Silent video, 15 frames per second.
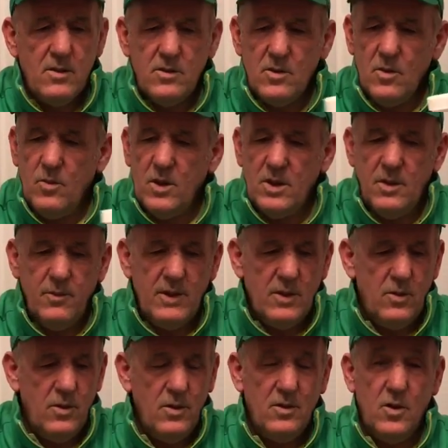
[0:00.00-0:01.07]
So what do we
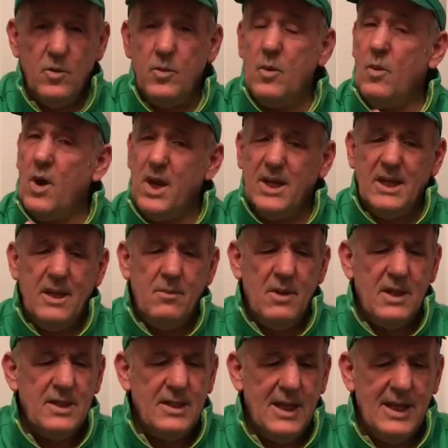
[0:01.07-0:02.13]
do? Now we want to keep
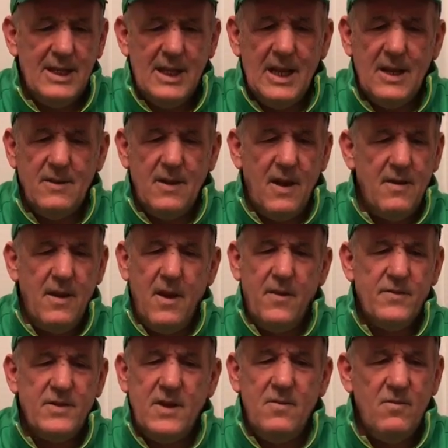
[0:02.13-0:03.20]
this tidy.
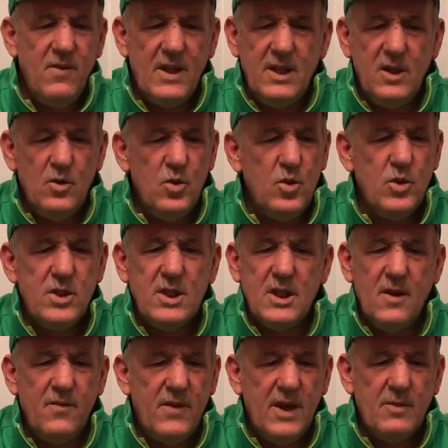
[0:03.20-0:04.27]
I've seen videos and
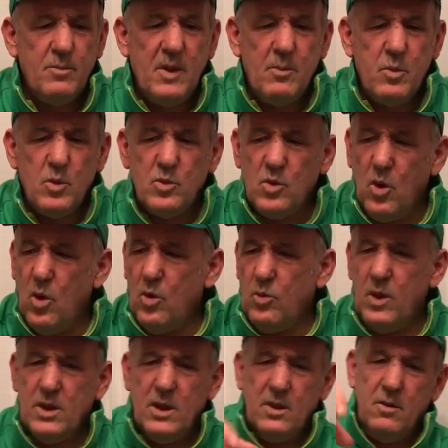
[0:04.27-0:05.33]
I've heard people talk
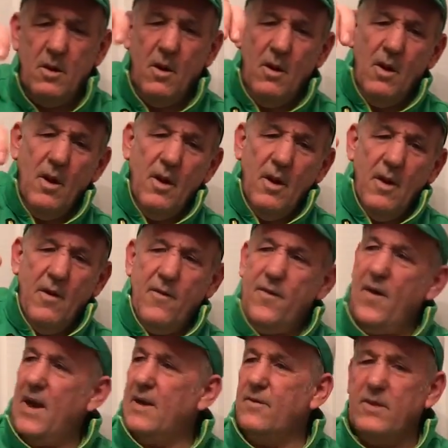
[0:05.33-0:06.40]
where they're
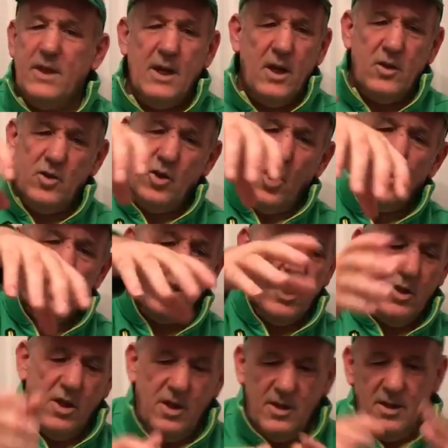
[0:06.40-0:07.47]
5 litre jugs
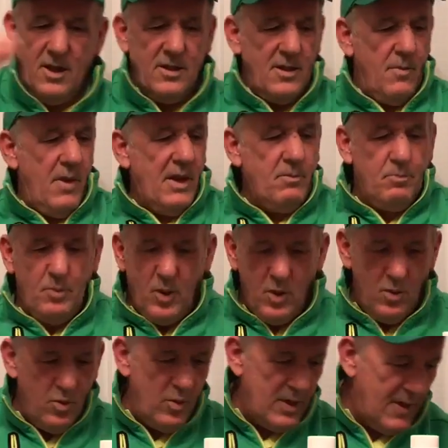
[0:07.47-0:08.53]
going in, there's a big
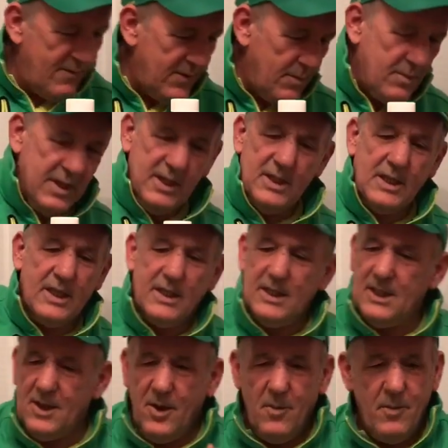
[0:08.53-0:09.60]
pool and everybody's
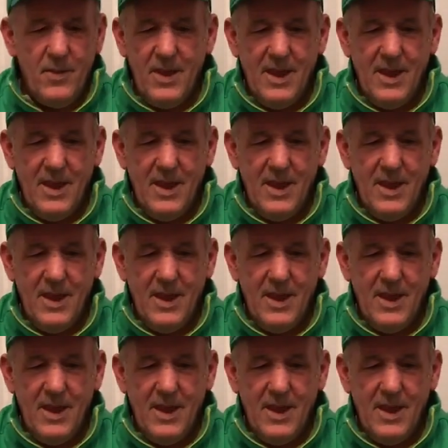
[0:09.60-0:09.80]
cleaning up.